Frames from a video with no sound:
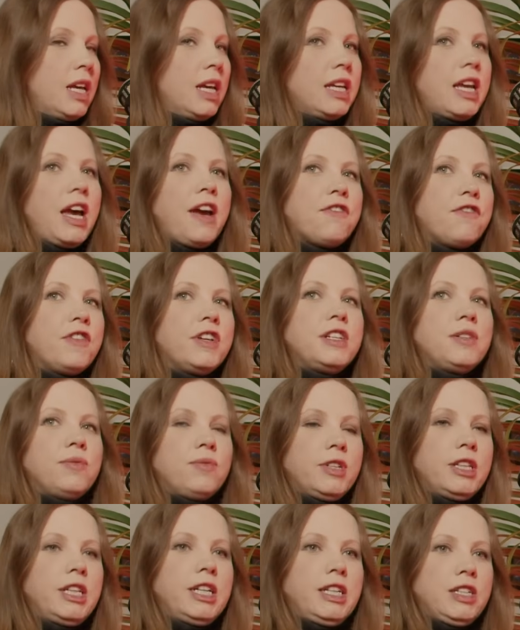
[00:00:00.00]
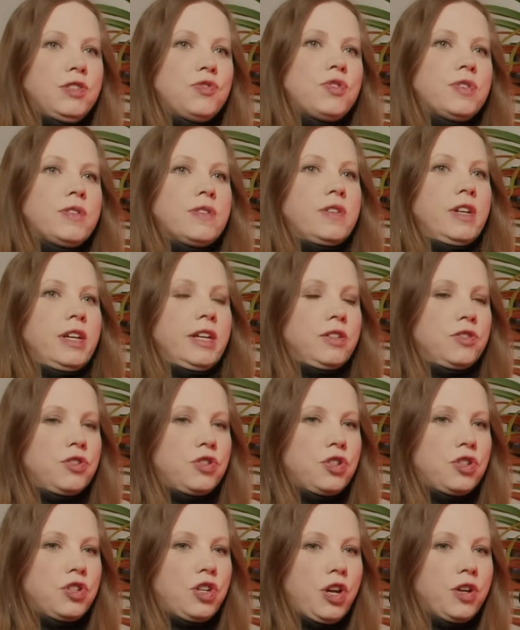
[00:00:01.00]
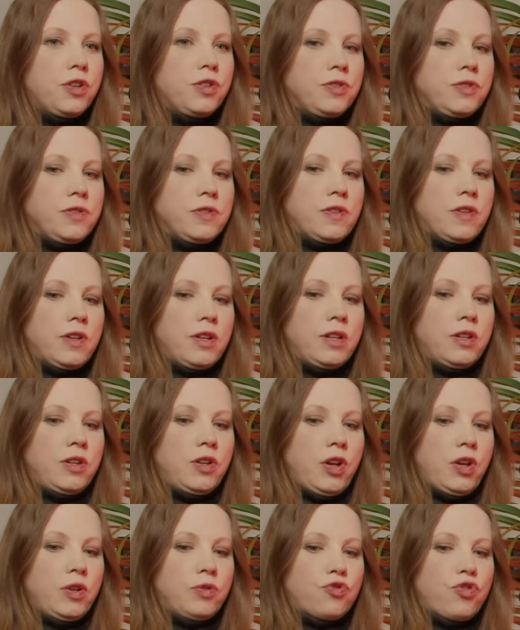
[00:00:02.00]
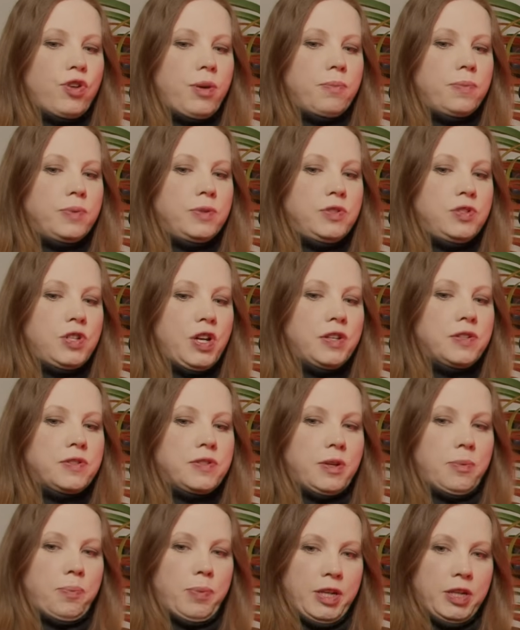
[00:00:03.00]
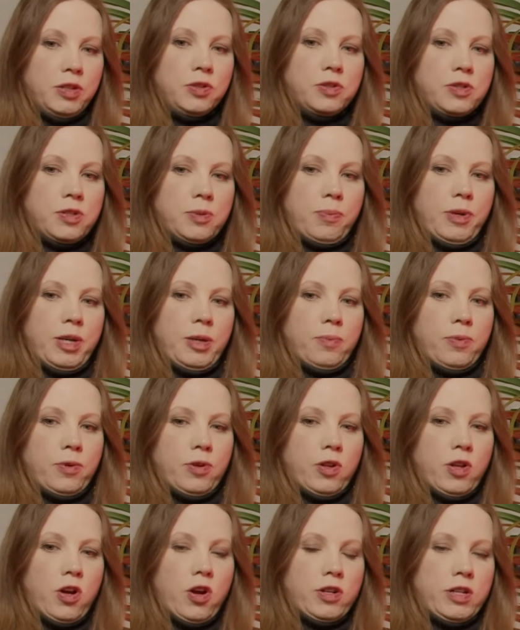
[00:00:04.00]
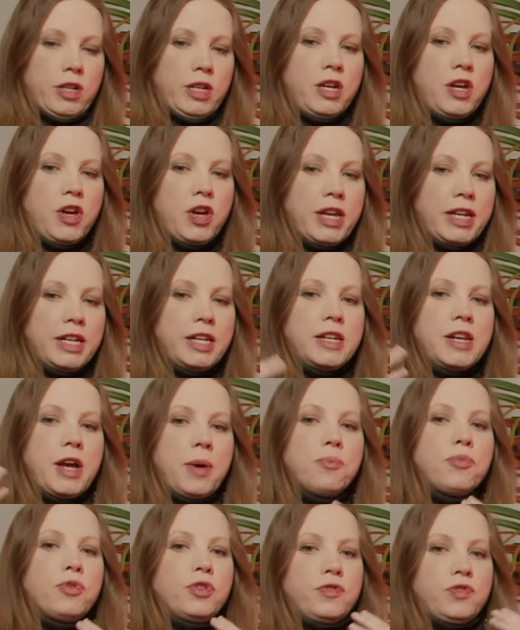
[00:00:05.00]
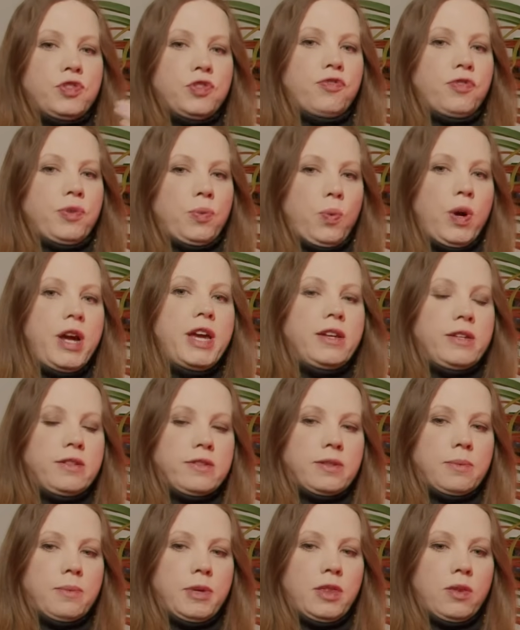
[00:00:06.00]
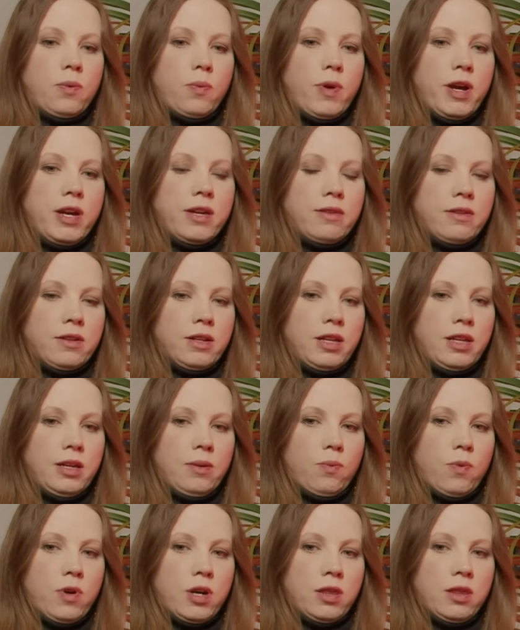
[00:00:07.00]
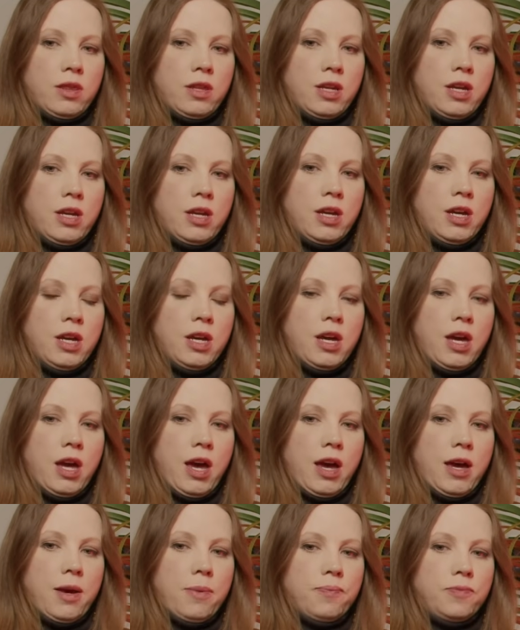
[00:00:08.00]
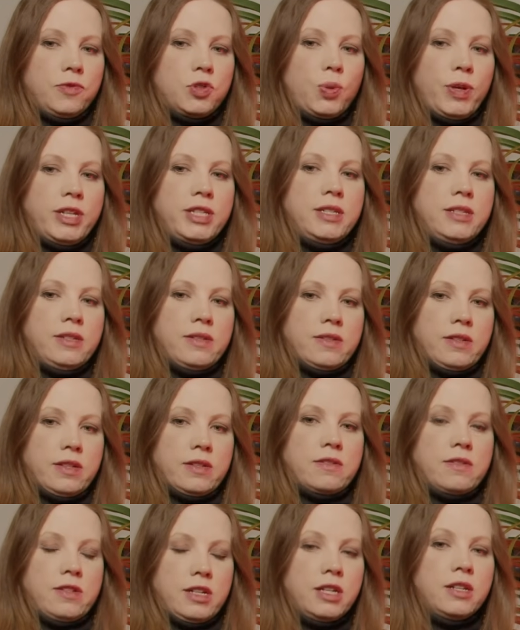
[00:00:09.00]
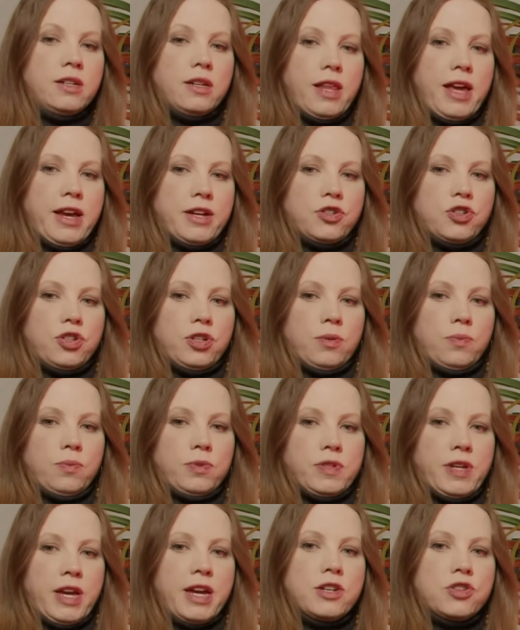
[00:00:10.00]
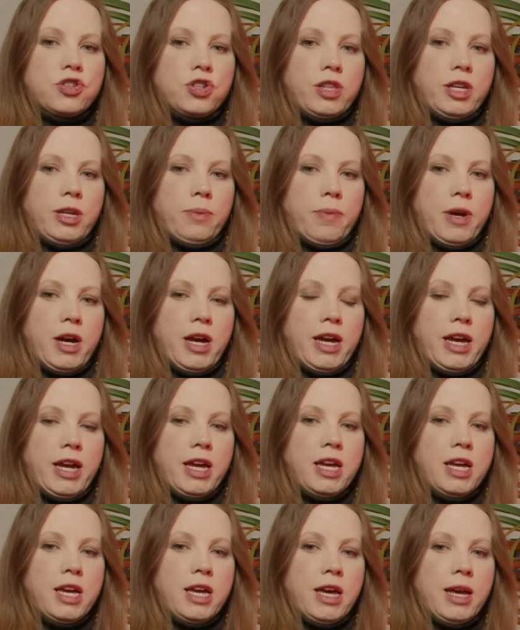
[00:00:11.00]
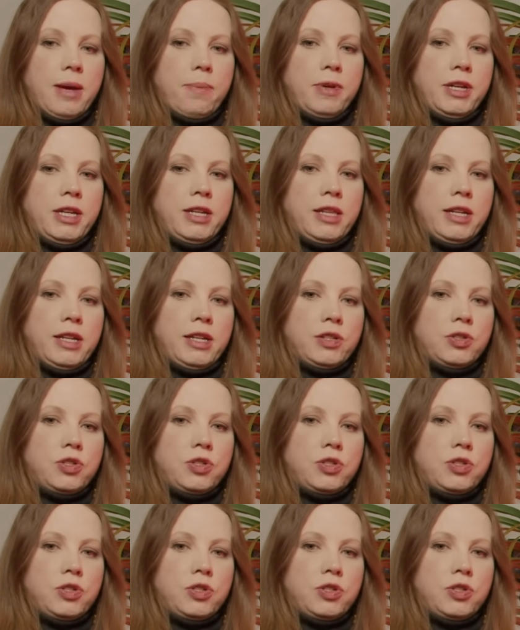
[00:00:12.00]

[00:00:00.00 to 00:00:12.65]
Yeah, I find it really interesting. It just shows that, Trump does appeal to people in a number of different ways. I mean, the way that he won the 2016 election was actually by appealing